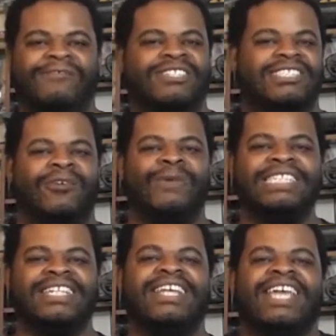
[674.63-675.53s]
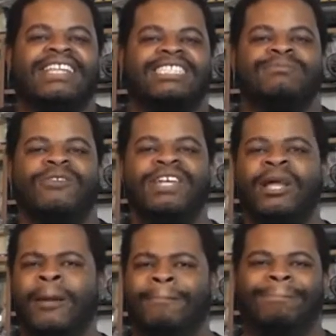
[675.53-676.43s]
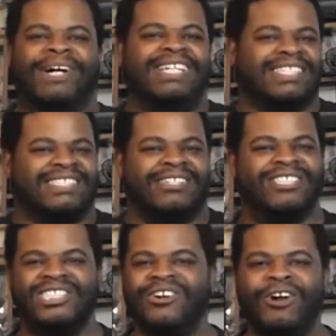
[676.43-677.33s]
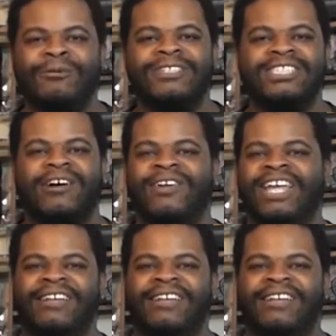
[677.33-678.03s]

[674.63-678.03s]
For some reason, in this movie, Buzz is unsure of himself.